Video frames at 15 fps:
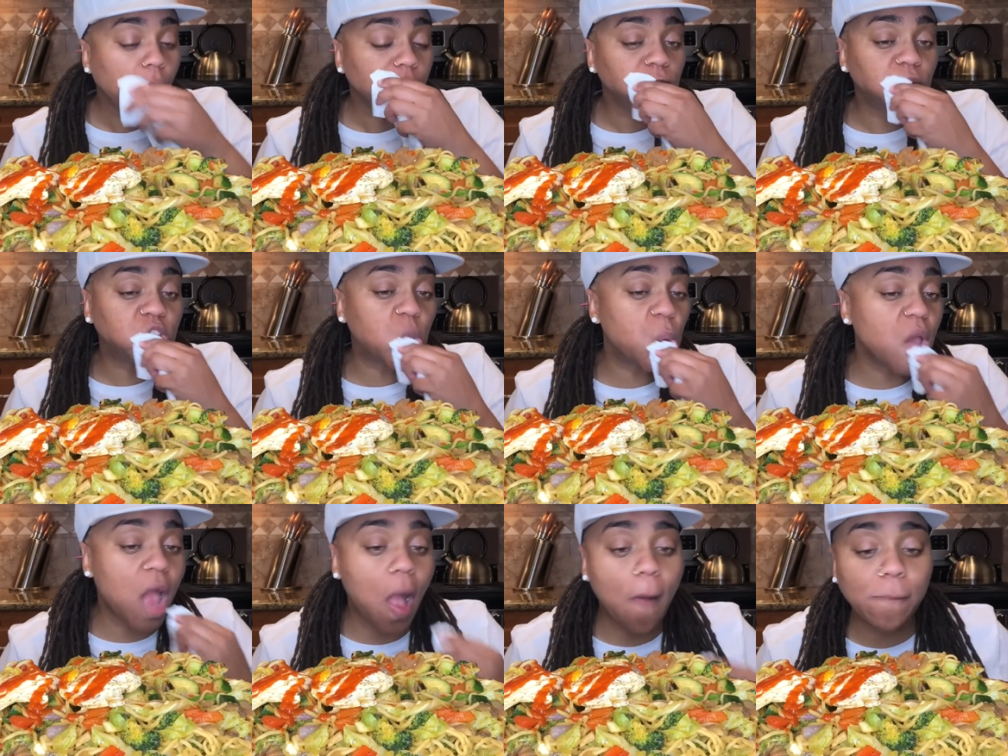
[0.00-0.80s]
So we
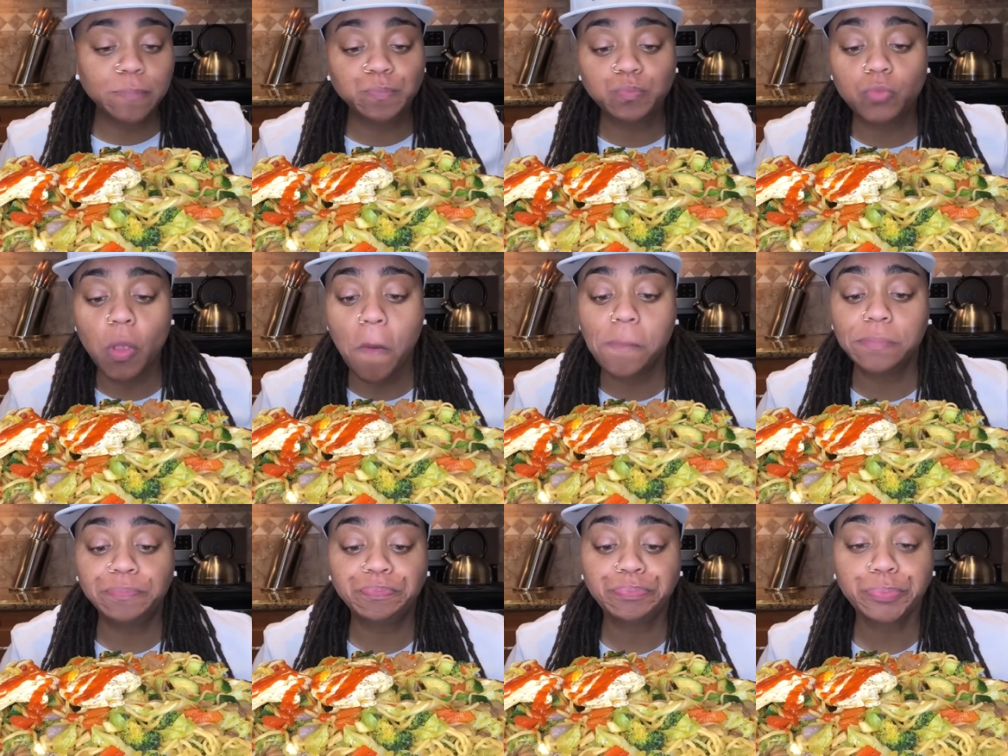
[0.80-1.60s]
got
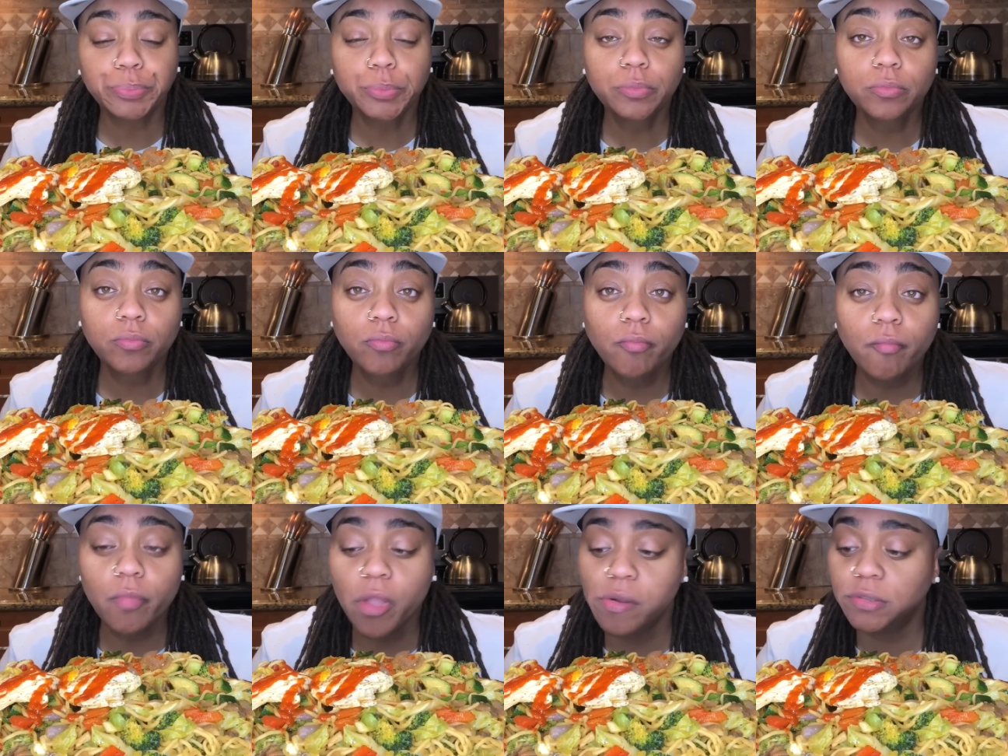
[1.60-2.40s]

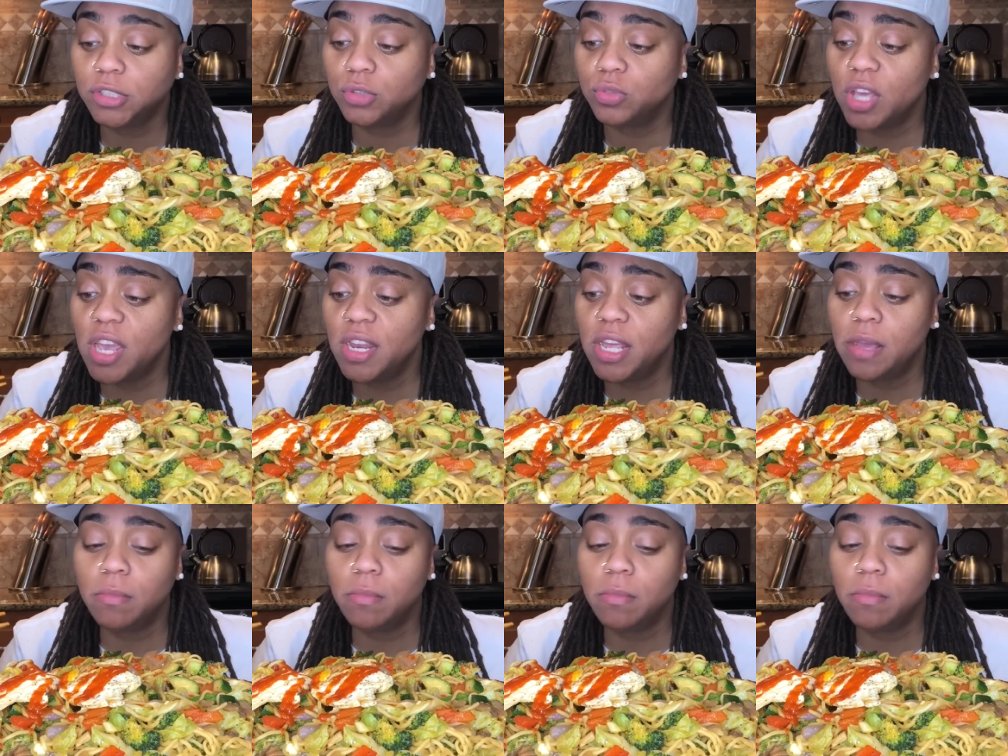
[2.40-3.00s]
zucchini,